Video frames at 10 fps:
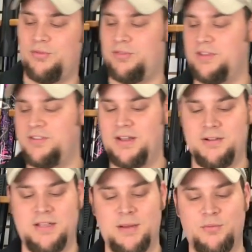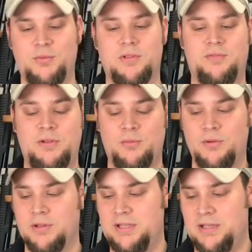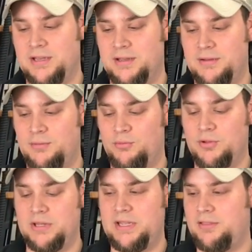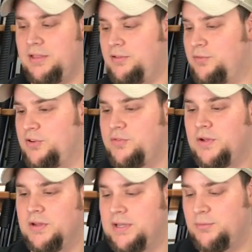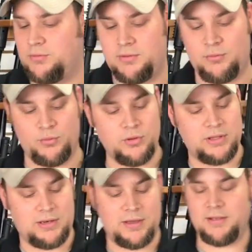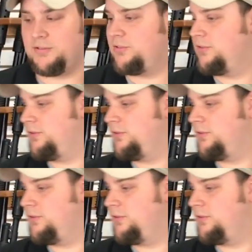This gun comes with a few really really neat things. First of all, it comes with a really nice